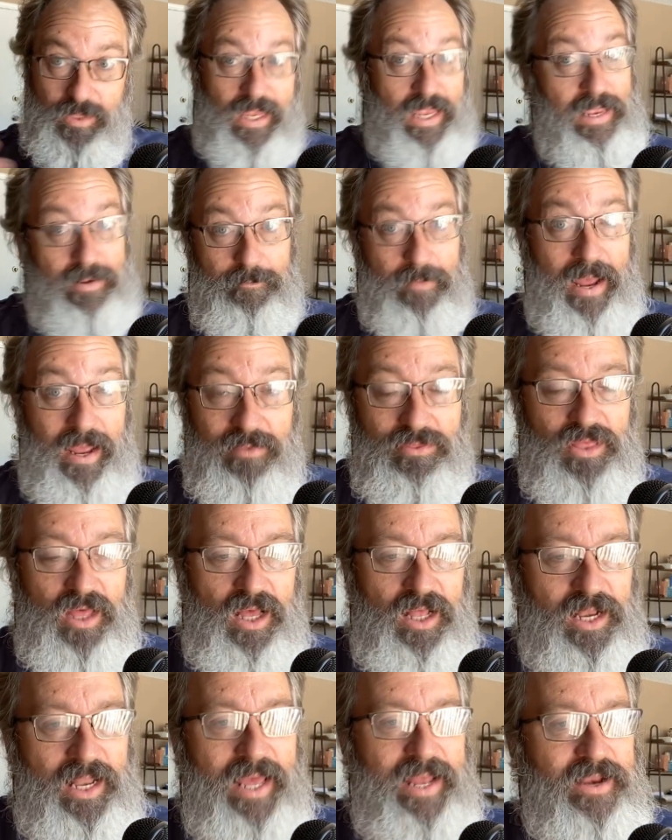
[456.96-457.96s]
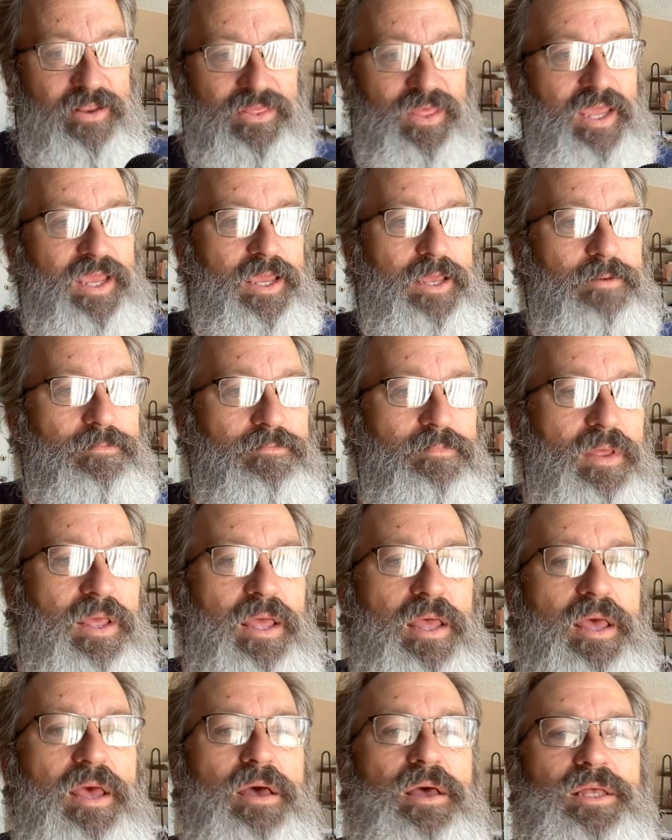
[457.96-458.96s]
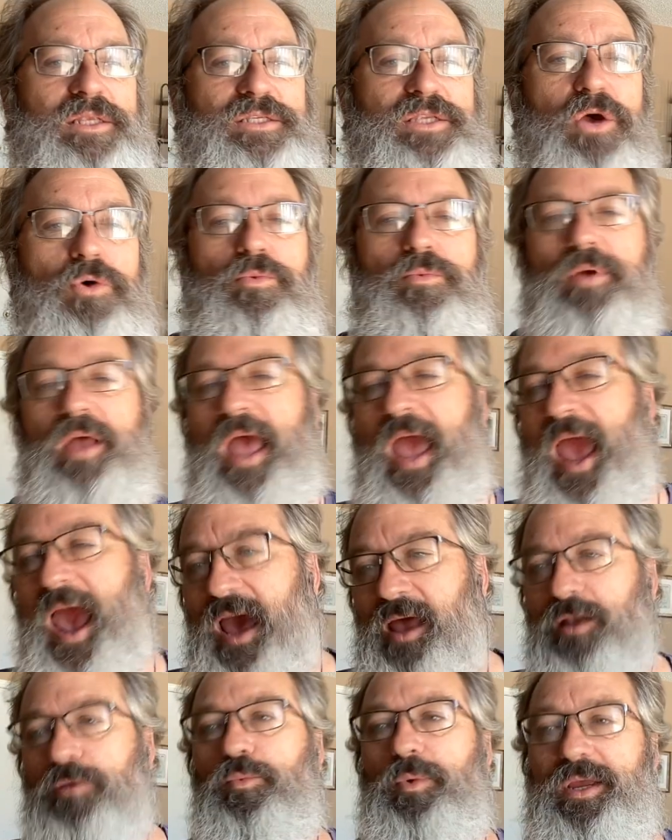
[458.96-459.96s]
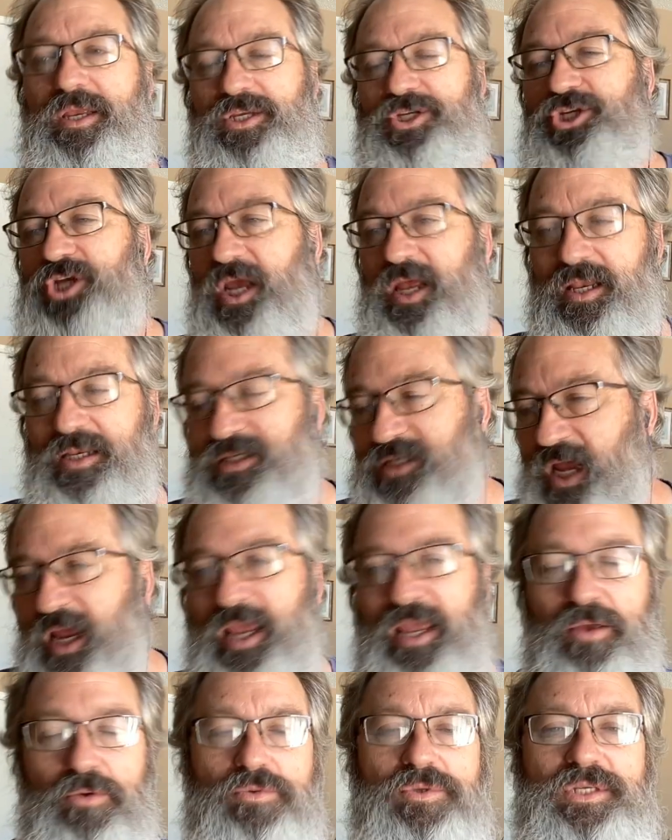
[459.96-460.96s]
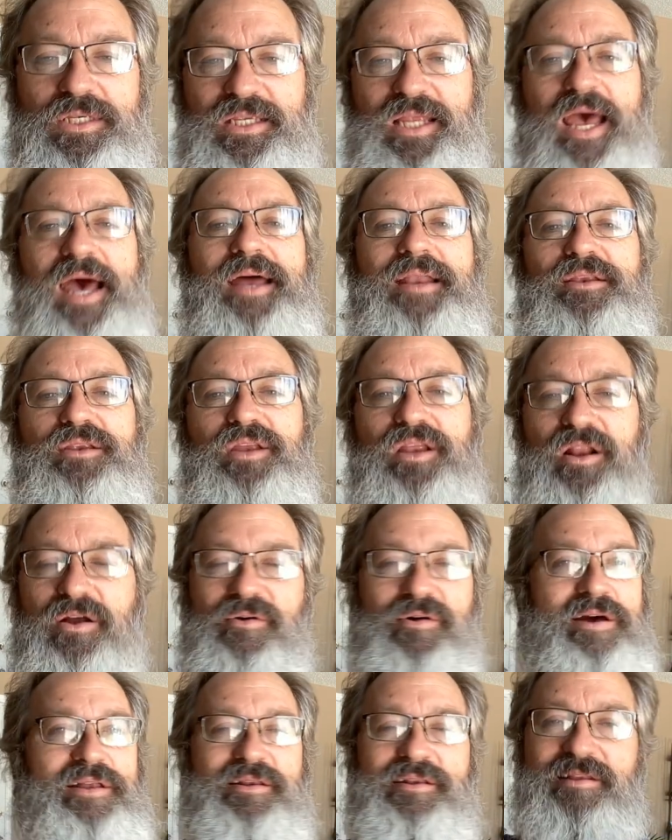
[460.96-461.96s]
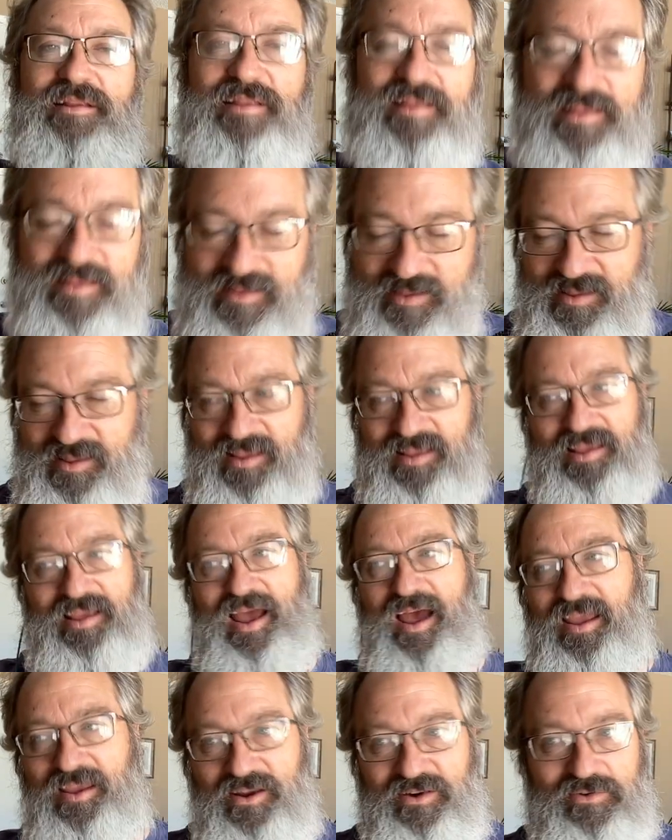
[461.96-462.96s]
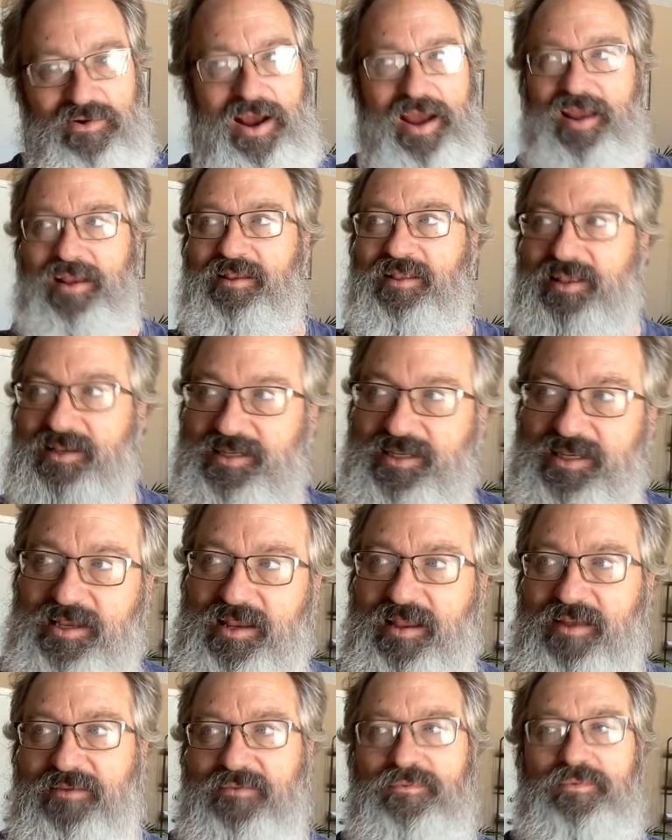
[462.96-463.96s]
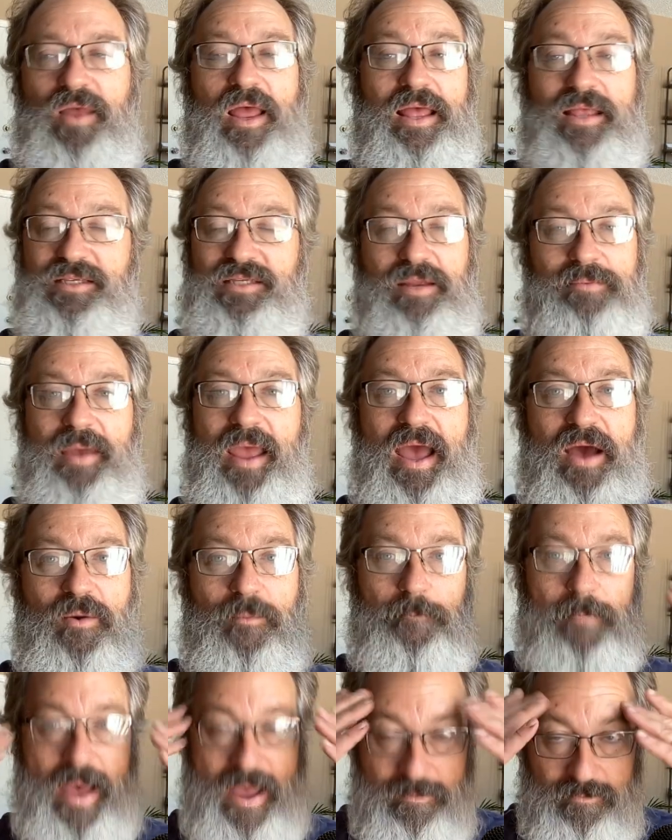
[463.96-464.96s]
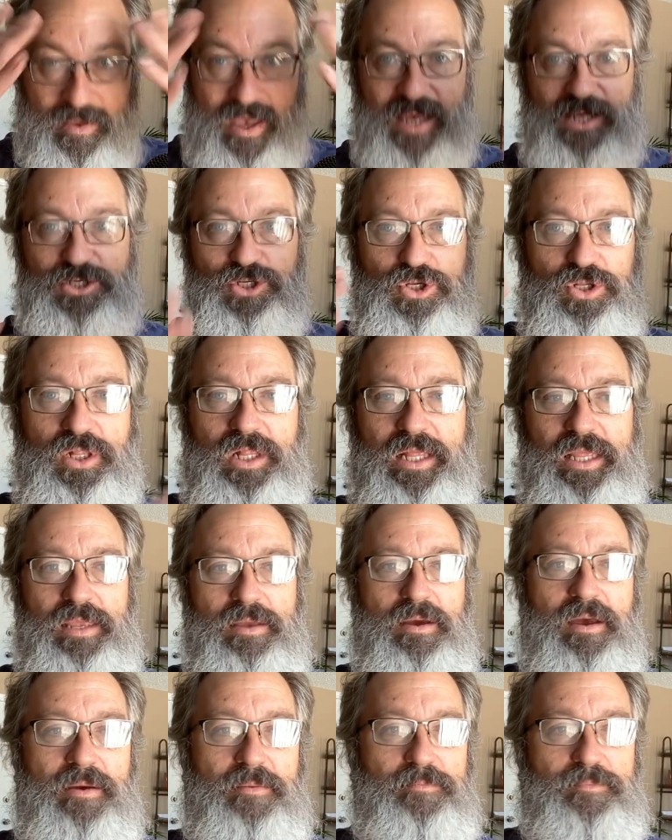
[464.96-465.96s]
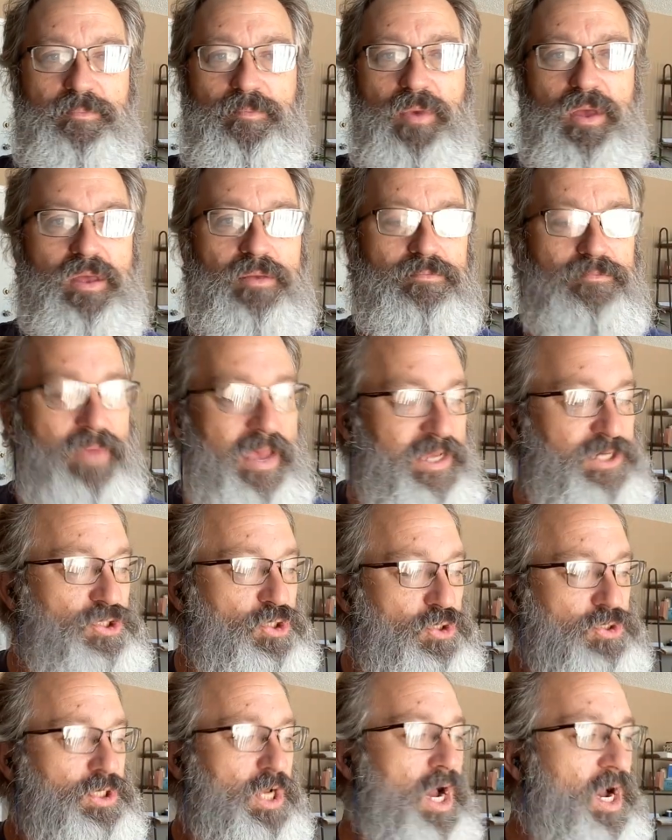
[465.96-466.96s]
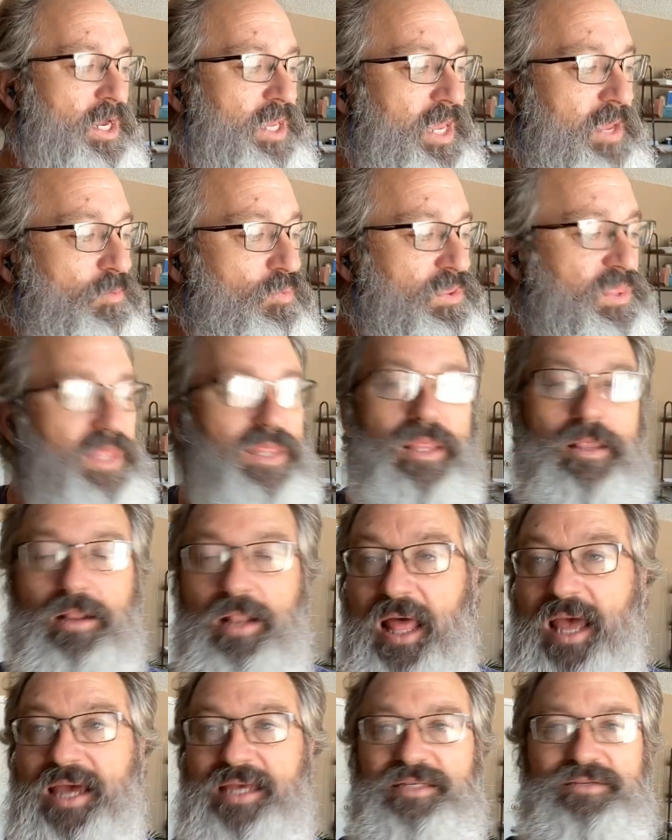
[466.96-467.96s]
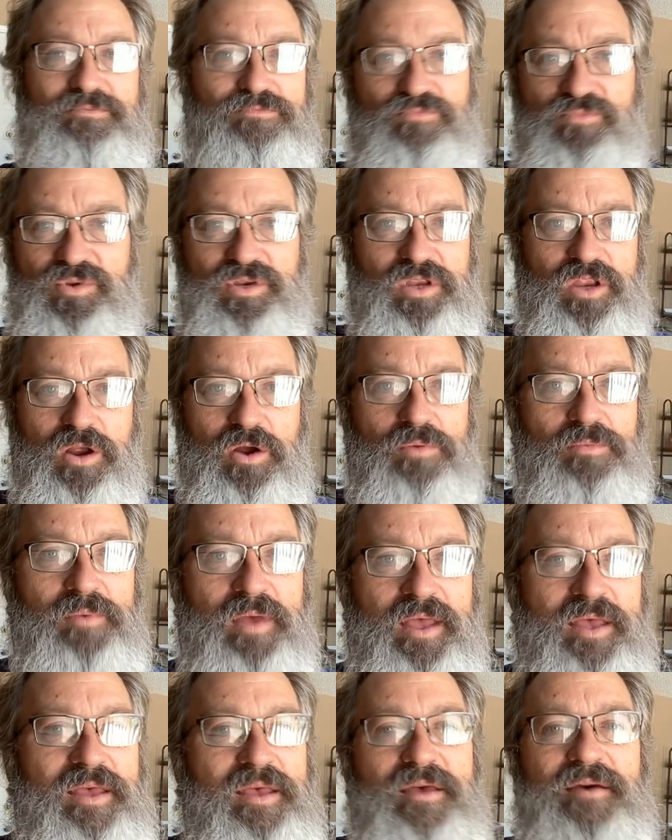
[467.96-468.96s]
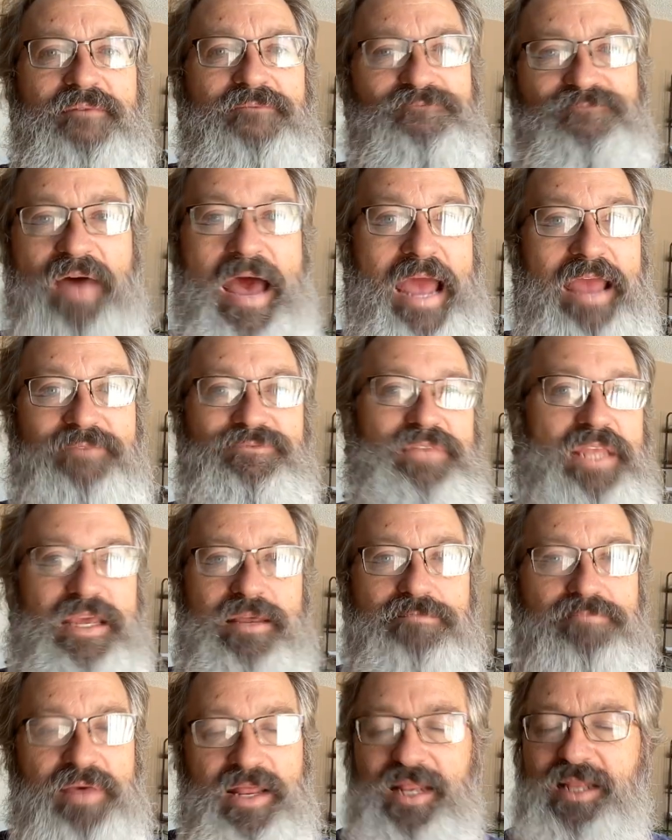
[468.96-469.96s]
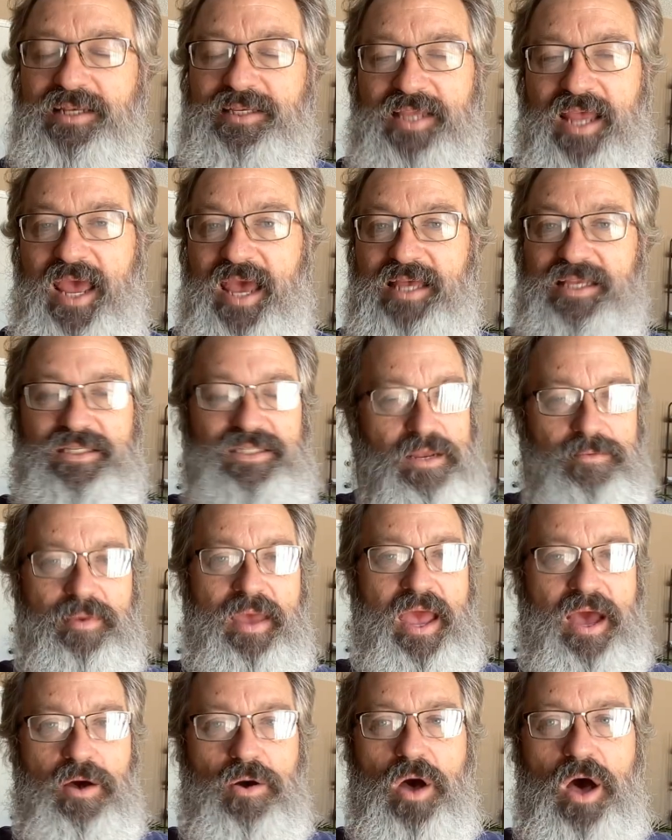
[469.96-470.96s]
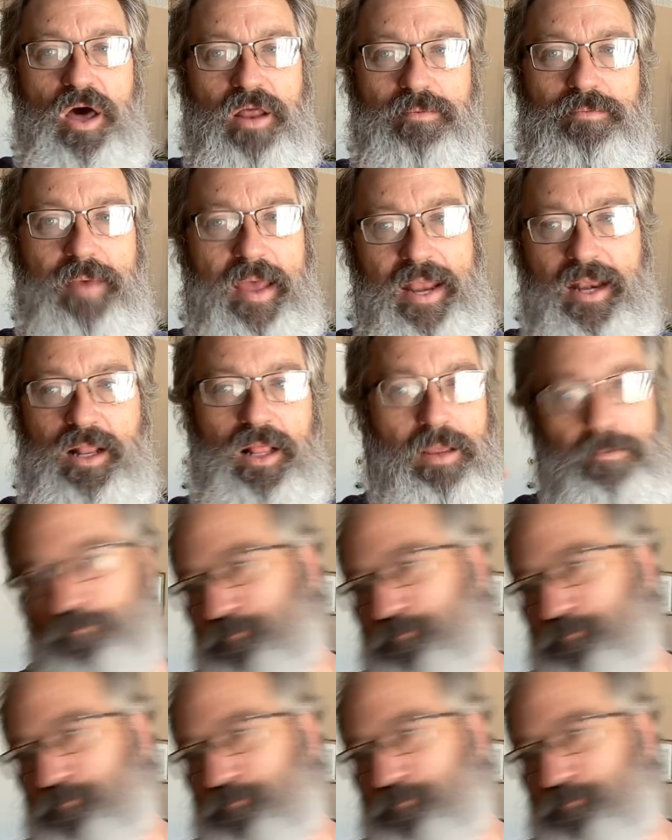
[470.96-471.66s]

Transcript: in my thought line of thinking. So how do we say you decide? You know what? Uh, you're right. This somehow my magical uh, uh, magical talking within the last you know five ten minutes has somehow automatically